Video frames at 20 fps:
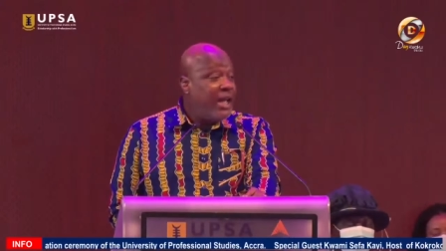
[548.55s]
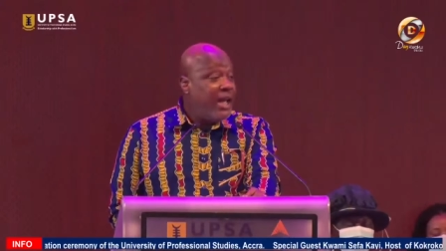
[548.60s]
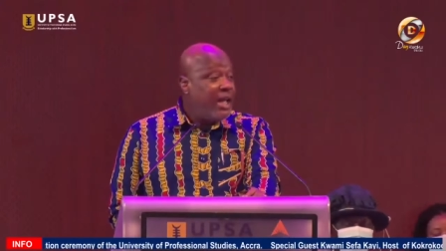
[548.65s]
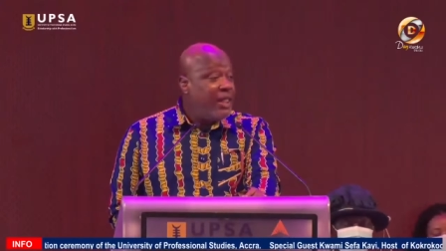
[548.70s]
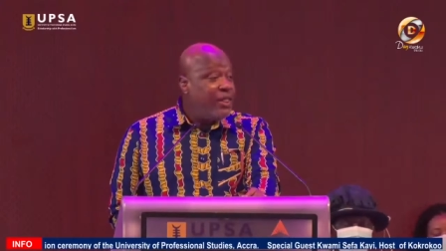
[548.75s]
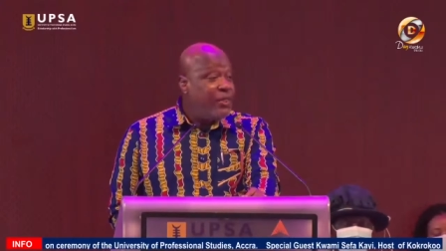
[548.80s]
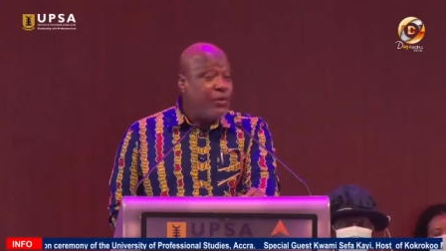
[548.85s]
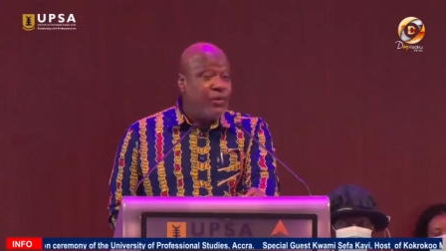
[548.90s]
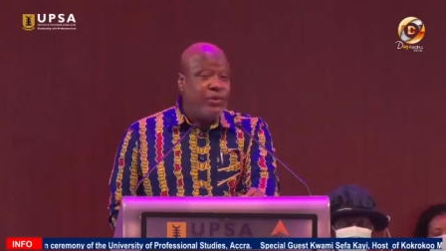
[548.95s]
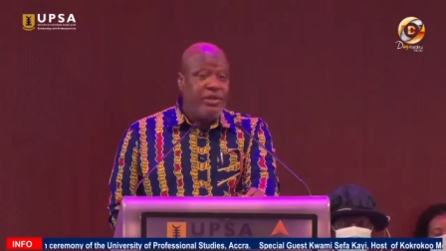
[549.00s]

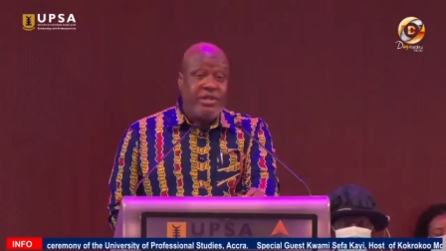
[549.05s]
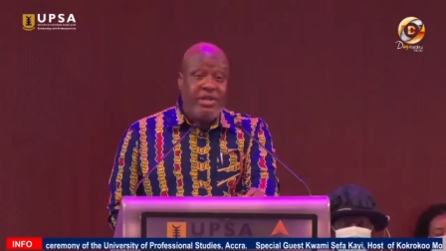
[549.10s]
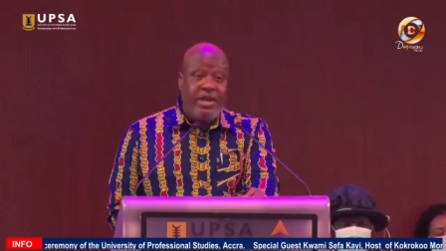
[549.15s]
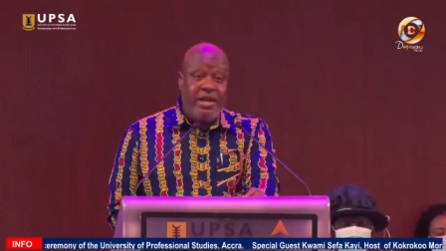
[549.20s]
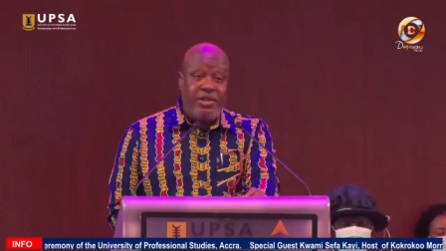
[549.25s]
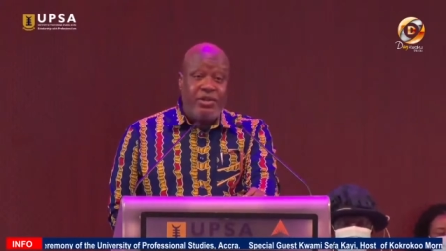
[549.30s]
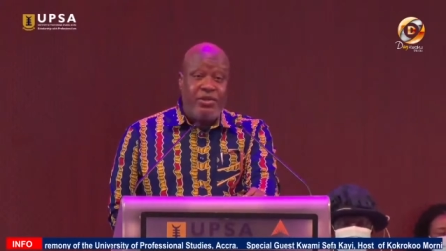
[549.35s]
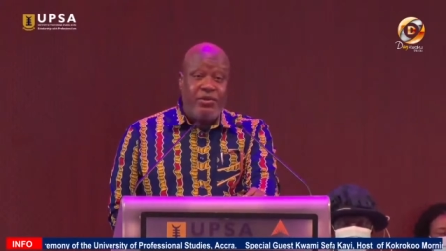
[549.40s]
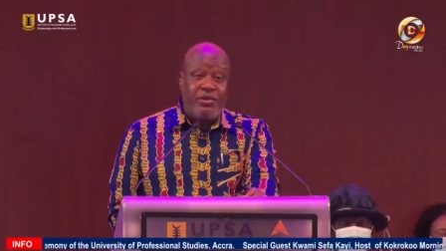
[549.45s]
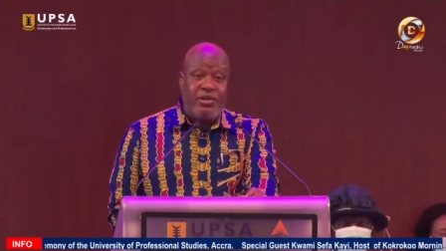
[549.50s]
And those
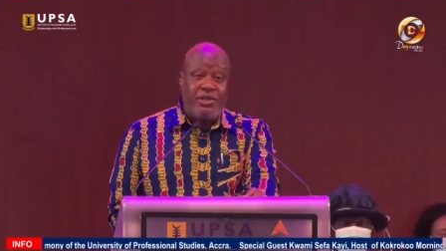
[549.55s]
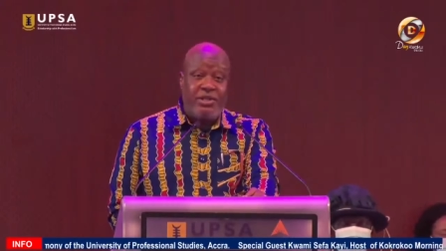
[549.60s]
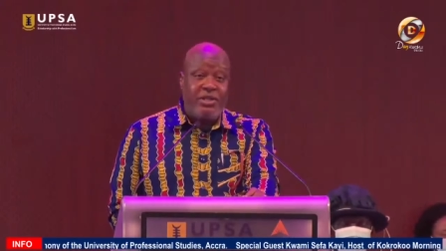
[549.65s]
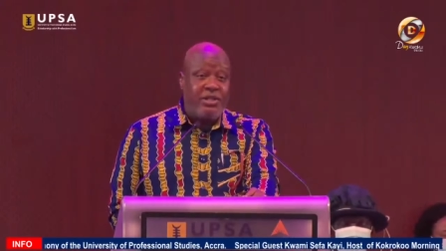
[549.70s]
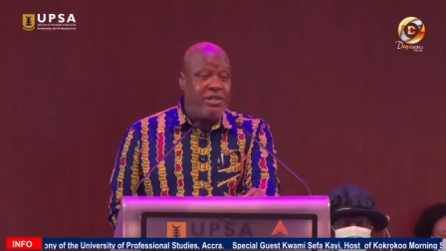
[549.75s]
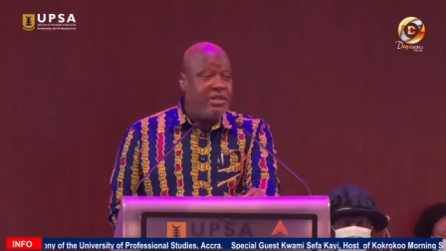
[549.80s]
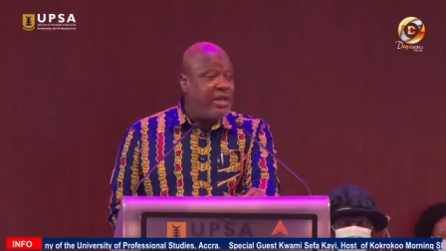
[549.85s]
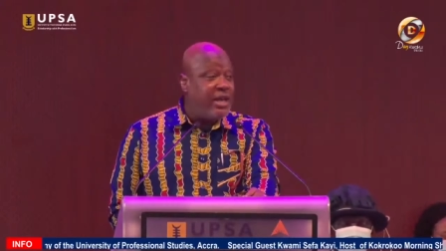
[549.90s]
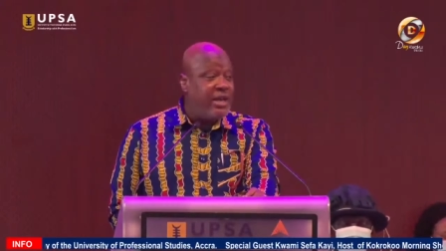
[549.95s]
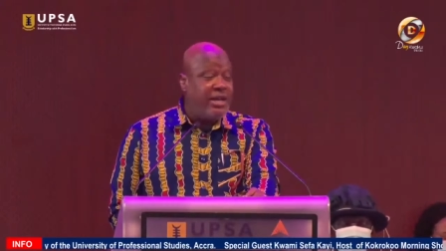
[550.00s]
days you
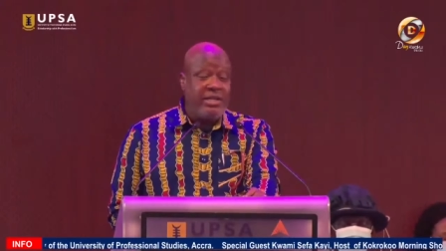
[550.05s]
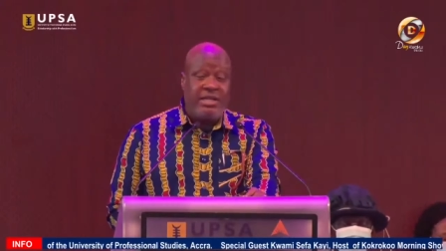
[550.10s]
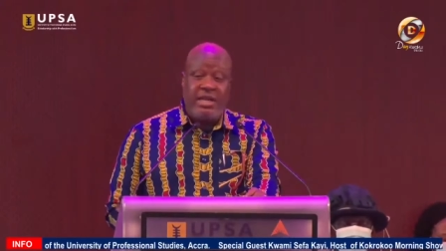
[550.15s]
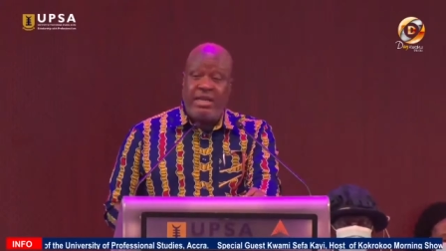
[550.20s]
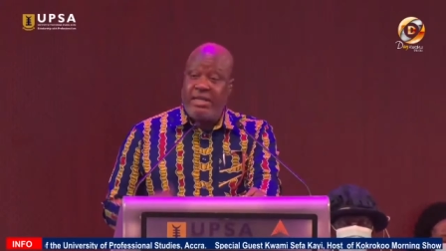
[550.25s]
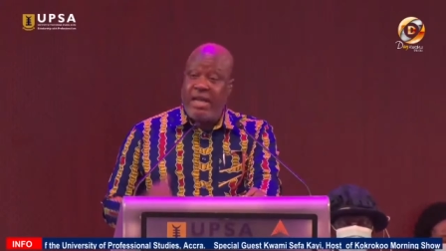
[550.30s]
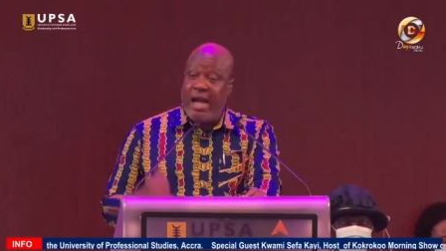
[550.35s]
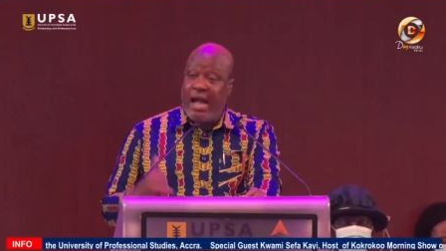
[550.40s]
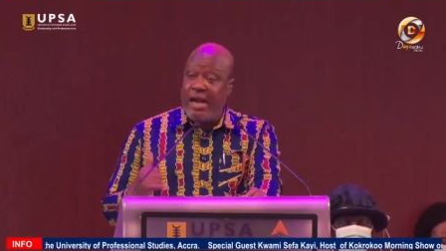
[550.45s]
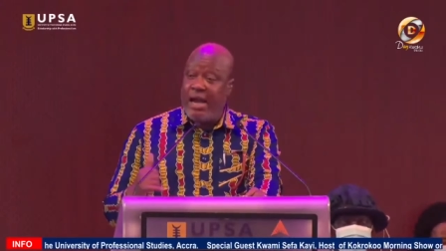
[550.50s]
sit and it's
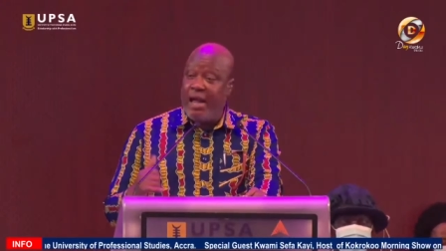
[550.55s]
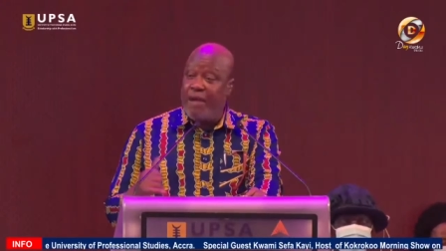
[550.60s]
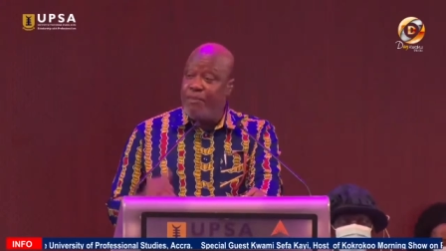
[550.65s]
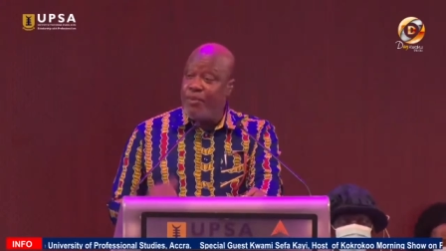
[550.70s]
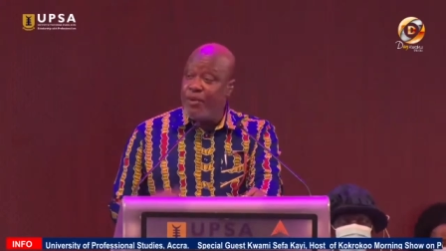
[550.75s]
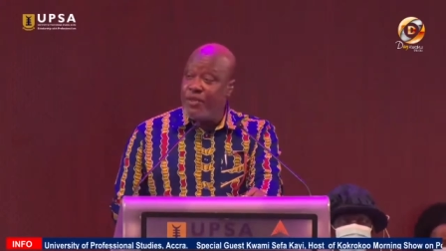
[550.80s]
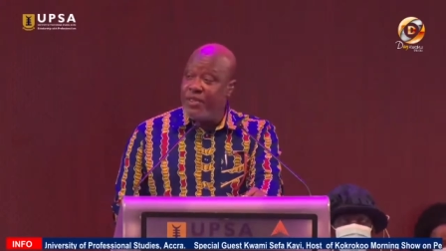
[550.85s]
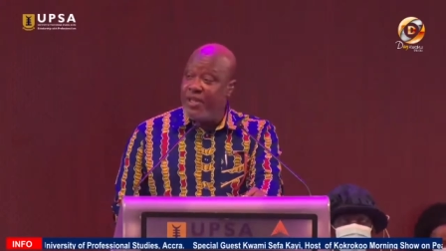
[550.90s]
a dial up